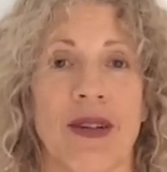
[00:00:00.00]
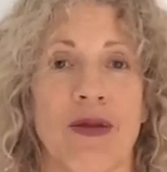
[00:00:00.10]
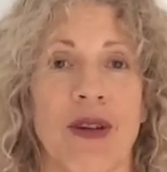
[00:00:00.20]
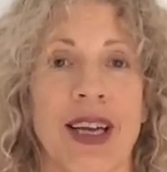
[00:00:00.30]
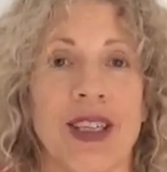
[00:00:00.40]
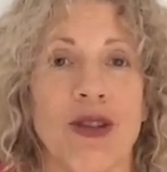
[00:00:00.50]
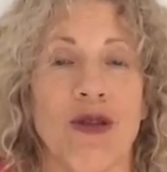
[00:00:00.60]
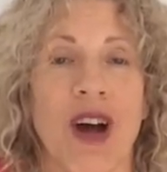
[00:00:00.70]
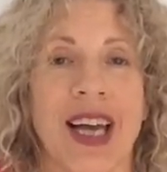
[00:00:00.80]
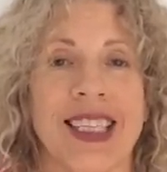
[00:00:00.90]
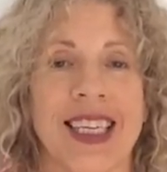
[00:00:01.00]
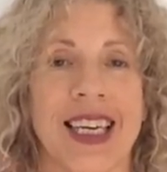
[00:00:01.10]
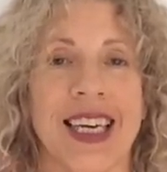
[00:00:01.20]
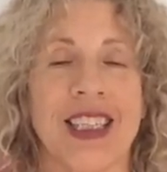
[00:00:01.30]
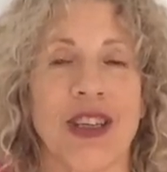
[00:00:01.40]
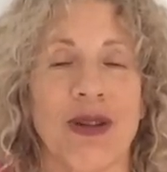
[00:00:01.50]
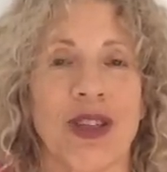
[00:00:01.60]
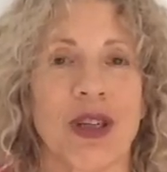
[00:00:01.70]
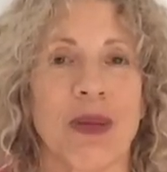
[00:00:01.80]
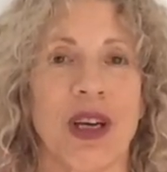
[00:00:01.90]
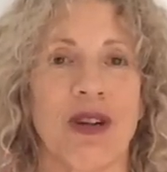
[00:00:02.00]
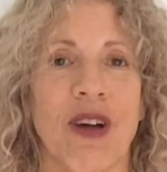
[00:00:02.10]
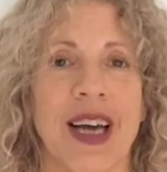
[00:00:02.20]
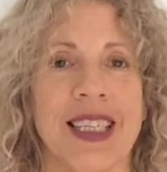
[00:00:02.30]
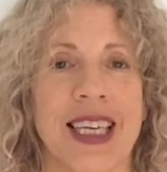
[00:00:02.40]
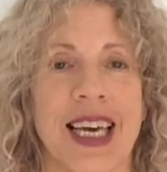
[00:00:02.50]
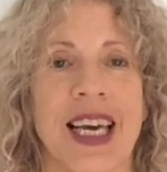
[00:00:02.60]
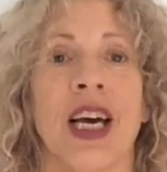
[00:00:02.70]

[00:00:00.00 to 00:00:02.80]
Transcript: raise your right shoulder to meet your right ear.